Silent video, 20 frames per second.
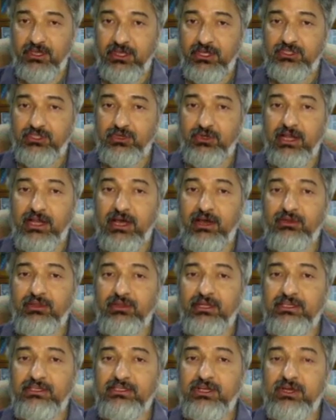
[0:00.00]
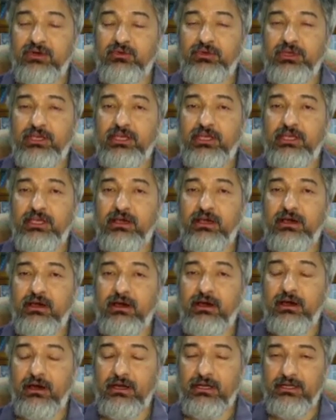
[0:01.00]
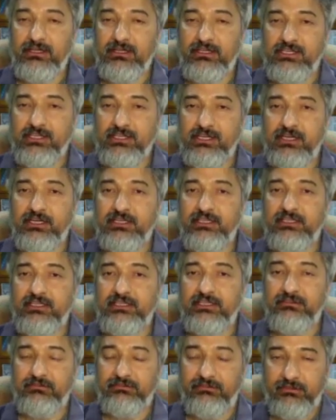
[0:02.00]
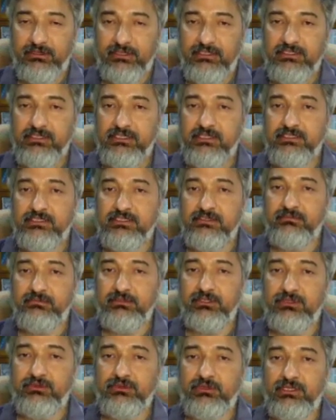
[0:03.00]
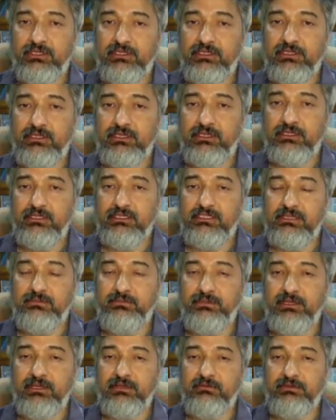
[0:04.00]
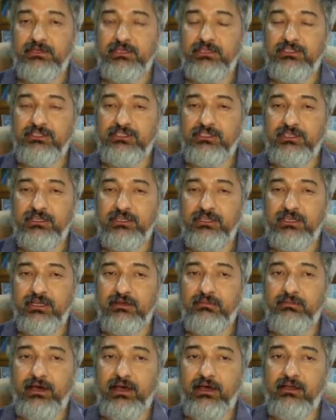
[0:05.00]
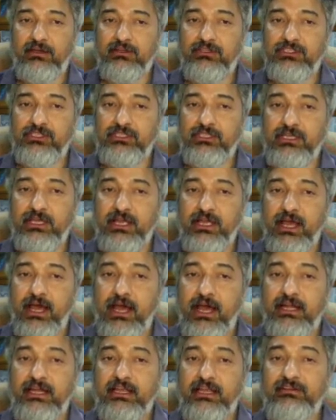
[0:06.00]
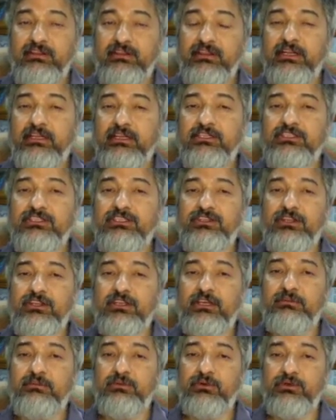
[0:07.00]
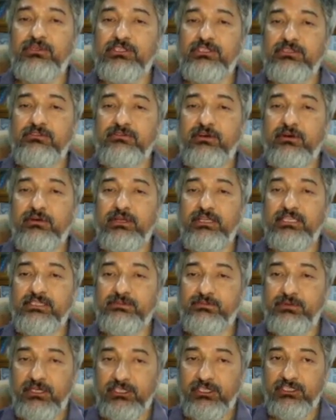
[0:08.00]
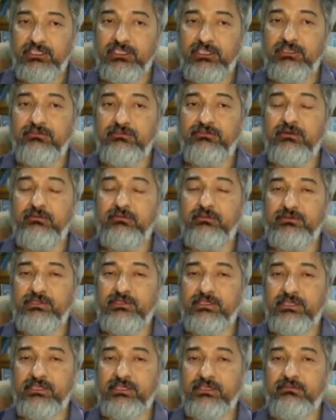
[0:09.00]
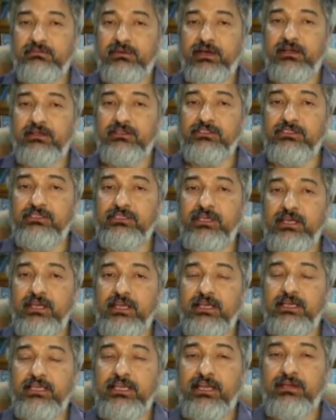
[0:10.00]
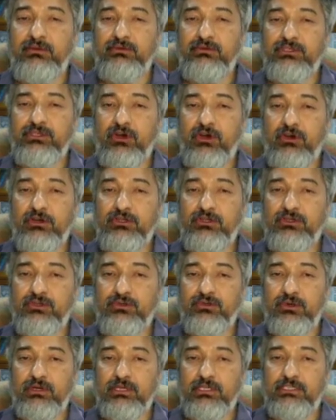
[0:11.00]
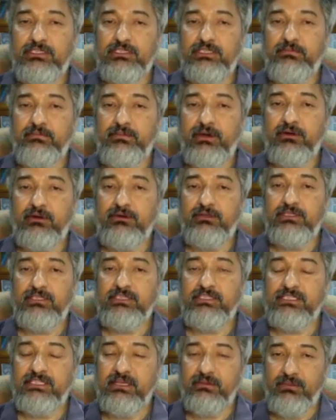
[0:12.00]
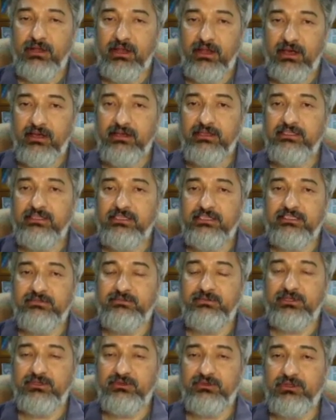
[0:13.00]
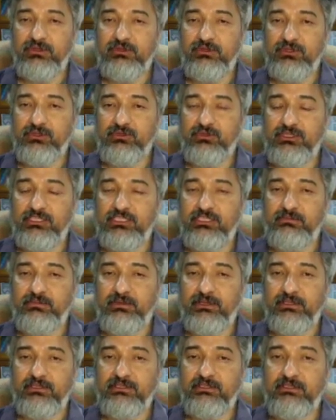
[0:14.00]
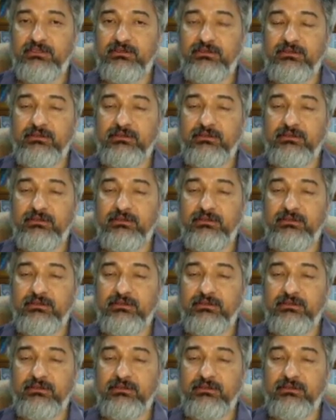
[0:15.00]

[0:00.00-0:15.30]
So now that we understand the differences between the discipline of engineering and biology, and given that engineering approach has found expression in the form of synthetic biology, can you talk to us about the similarities between those two disciplines?